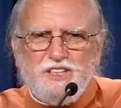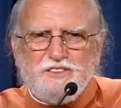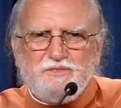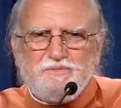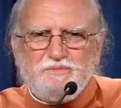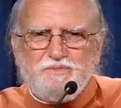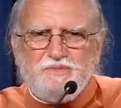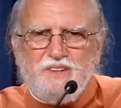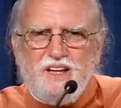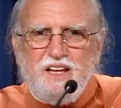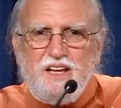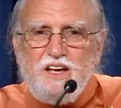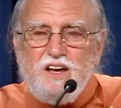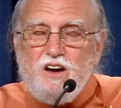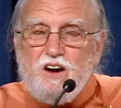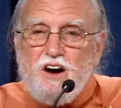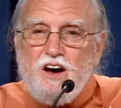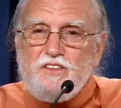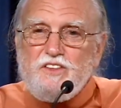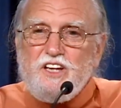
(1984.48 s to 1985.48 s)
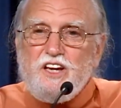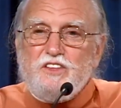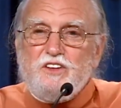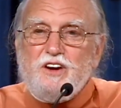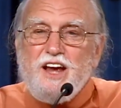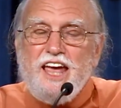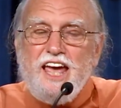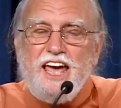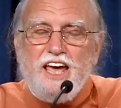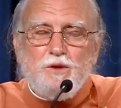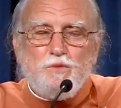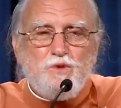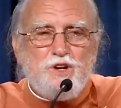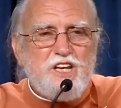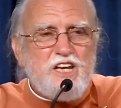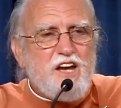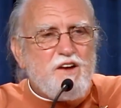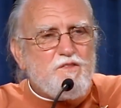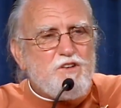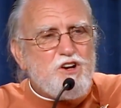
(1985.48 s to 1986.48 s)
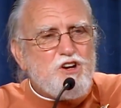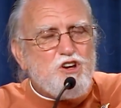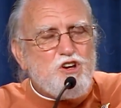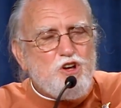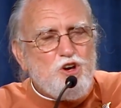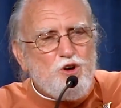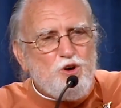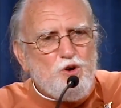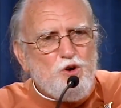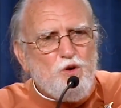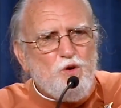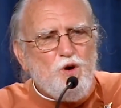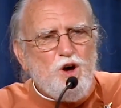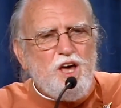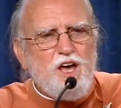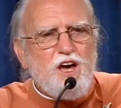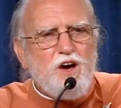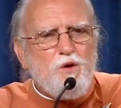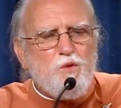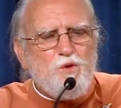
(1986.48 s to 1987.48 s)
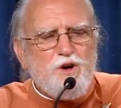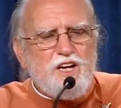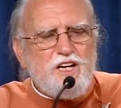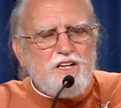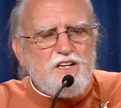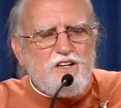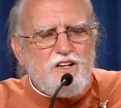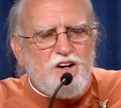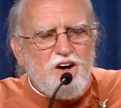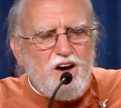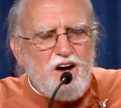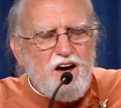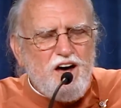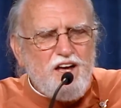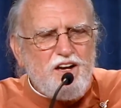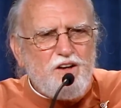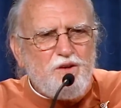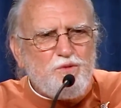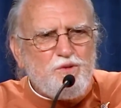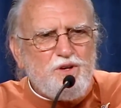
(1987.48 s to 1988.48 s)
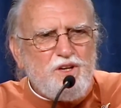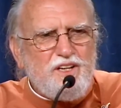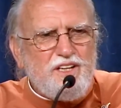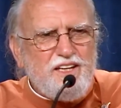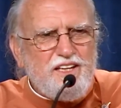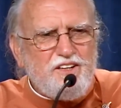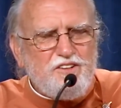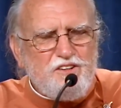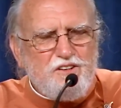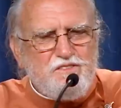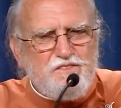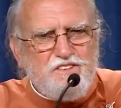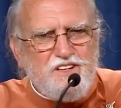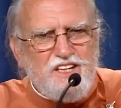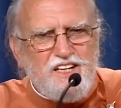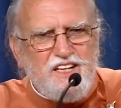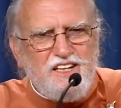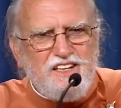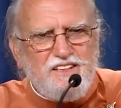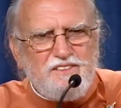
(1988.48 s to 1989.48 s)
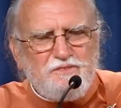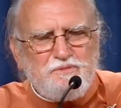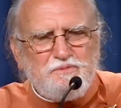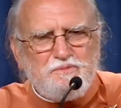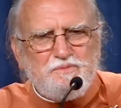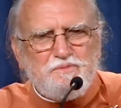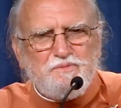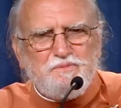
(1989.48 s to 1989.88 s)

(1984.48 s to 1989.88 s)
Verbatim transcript: it. On the other hand, we never know when God will intervene